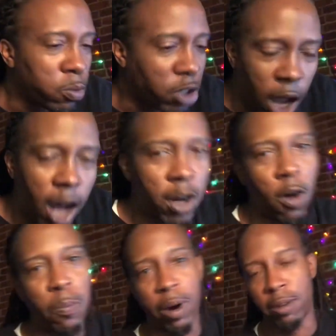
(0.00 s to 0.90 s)
Sean
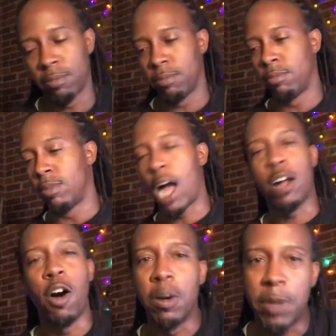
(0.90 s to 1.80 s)
Goldberg. I
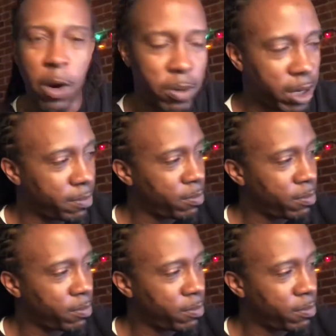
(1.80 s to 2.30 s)
called him Goldie.